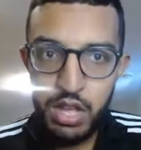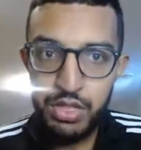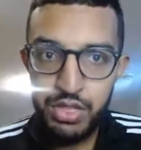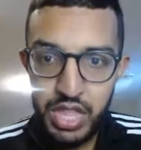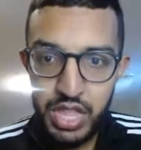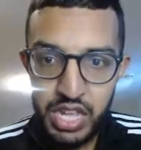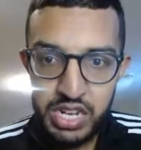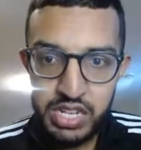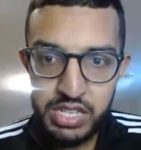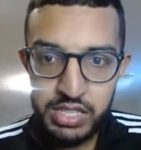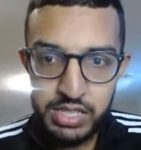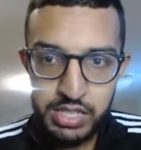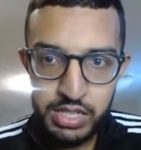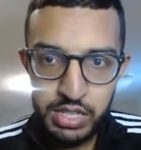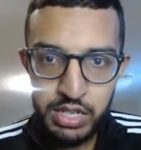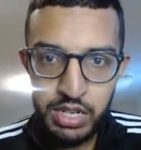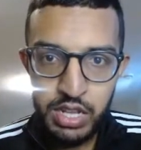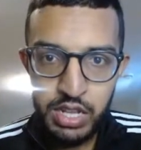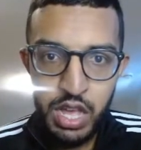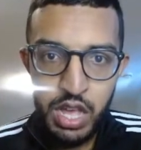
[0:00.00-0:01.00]
That is it.
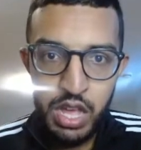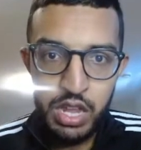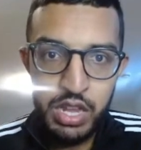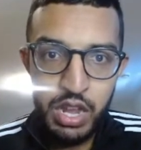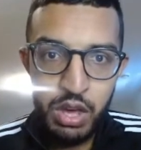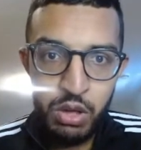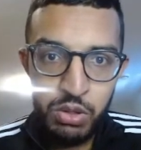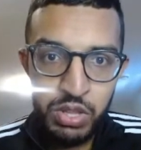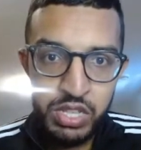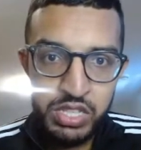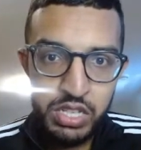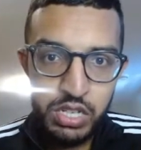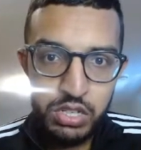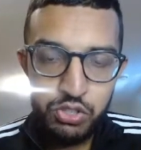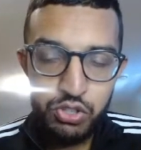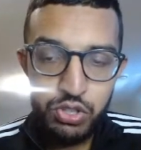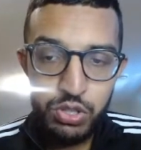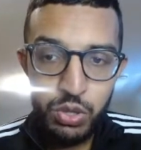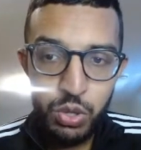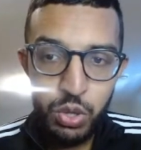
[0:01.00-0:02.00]
Now let's
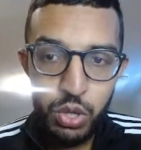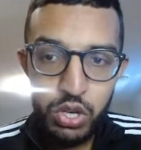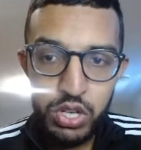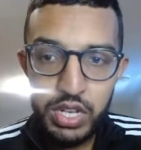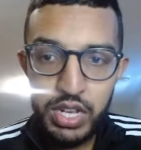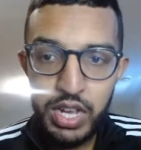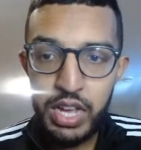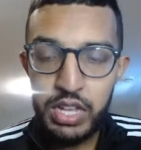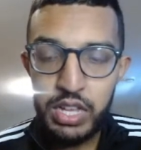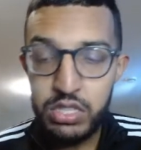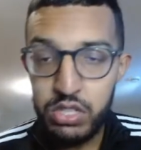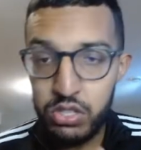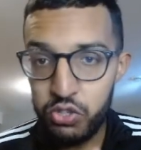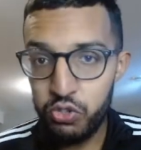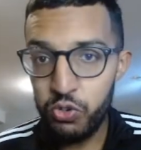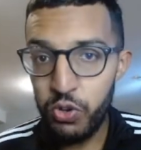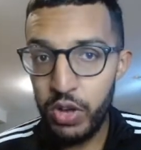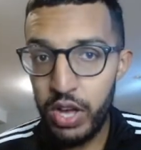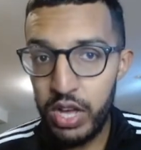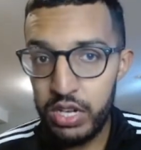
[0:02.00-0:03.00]
actually look at the
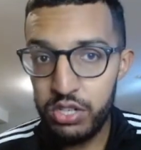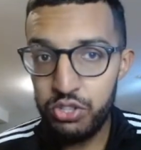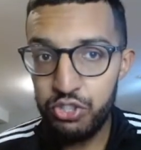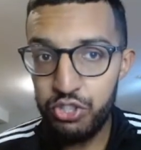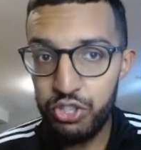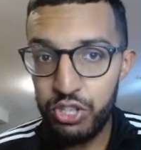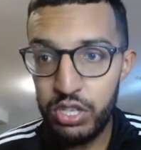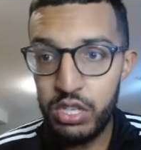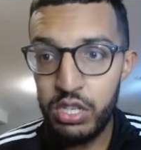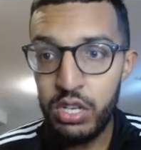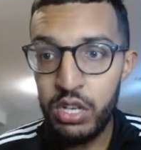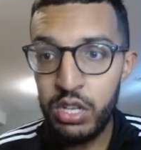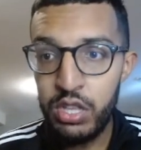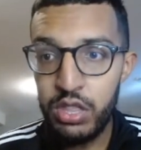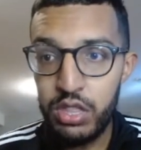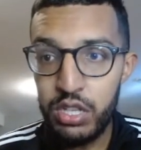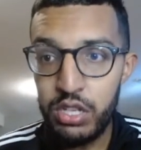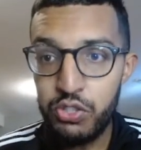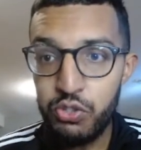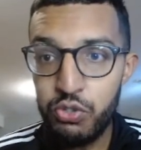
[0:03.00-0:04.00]
strategy
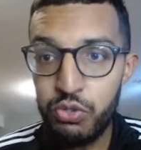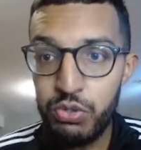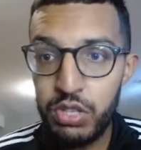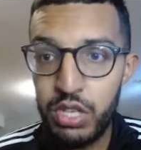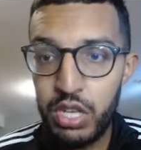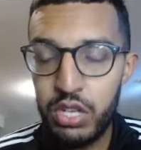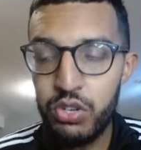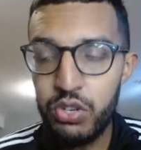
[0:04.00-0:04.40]
that you can